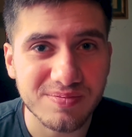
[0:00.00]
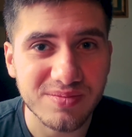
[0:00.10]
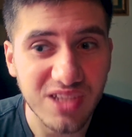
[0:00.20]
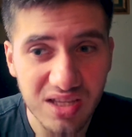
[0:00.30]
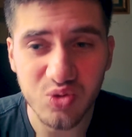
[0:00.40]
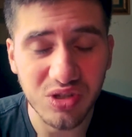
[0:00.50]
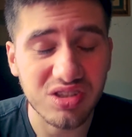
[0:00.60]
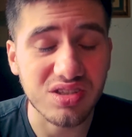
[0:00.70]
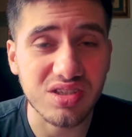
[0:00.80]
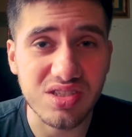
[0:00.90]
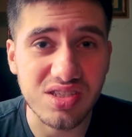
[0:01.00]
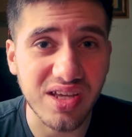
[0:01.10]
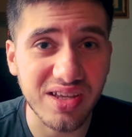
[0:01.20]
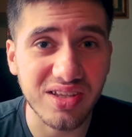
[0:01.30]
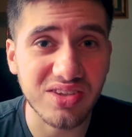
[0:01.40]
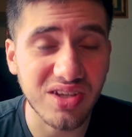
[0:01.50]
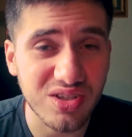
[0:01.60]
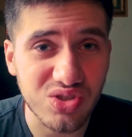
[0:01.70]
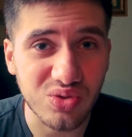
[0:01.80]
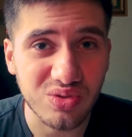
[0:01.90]
That's what the society
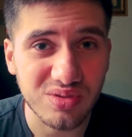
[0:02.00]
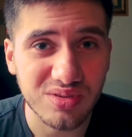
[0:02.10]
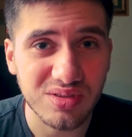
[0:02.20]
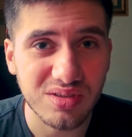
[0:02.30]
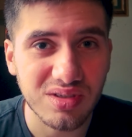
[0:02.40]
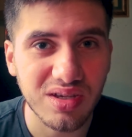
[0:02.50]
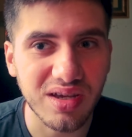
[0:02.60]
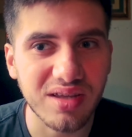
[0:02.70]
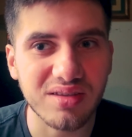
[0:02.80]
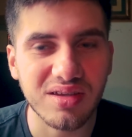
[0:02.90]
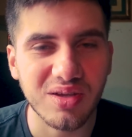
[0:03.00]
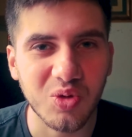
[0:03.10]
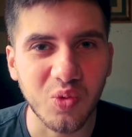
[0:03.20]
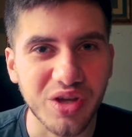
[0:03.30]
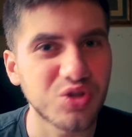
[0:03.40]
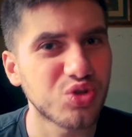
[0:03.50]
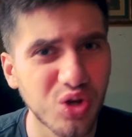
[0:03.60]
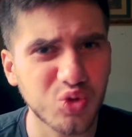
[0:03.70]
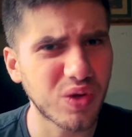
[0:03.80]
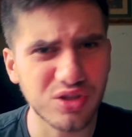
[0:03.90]
tells you. And when you
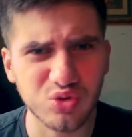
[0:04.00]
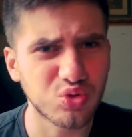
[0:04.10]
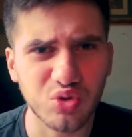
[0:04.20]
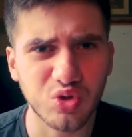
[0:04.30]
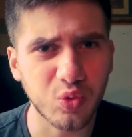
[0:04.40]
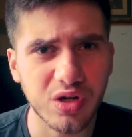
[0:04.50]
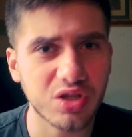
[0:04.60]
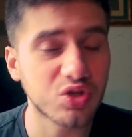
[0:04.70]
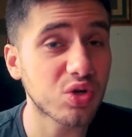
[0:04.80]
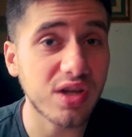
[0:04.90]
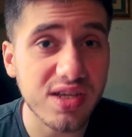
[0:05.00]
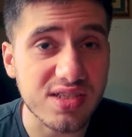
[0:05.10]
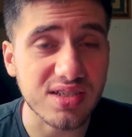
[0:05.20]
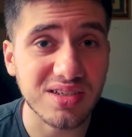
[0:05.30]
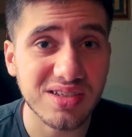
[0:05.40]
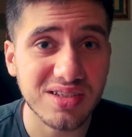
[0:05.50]
don't want to do the work, you're lazy.